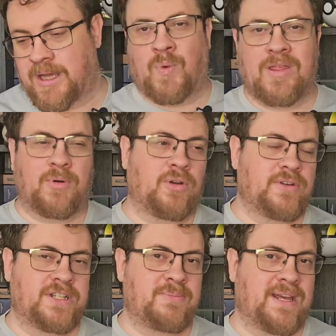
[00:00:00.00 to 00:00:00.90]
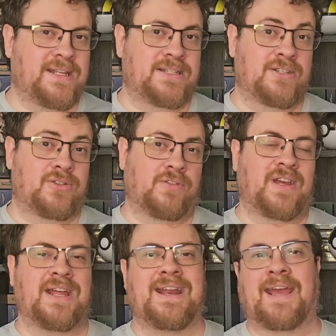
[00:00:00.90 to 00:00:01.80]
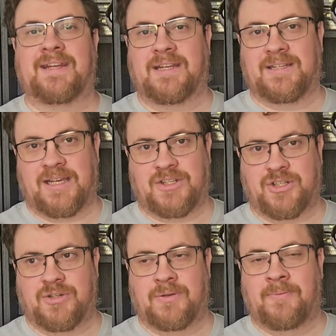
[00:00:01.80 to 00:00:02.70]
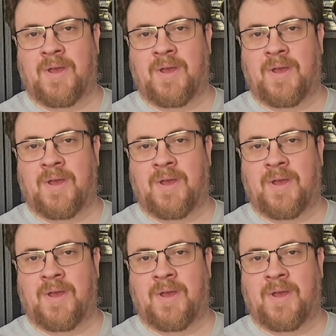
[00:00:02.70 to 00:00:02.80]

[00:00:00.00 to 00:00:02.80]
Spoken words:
Where the book loses me is the sort of connecting tissue.